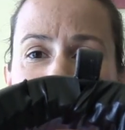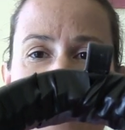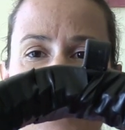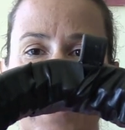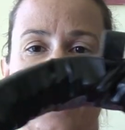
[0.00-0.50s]

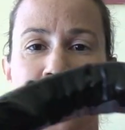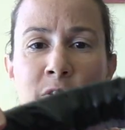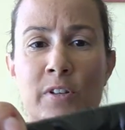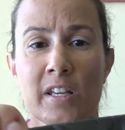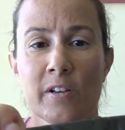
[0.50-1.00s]
nobody else
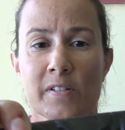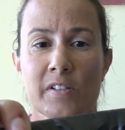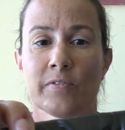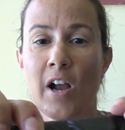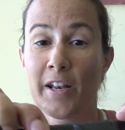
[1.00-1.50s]
in thirty
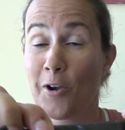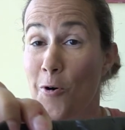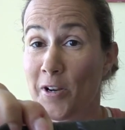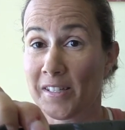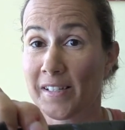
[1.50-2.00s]
years of
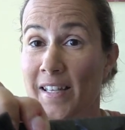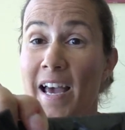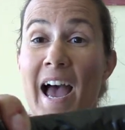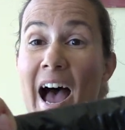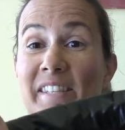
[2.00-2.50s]
riding
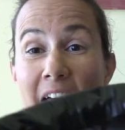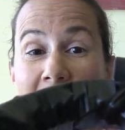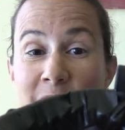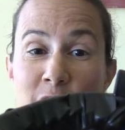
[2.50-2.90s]
horses has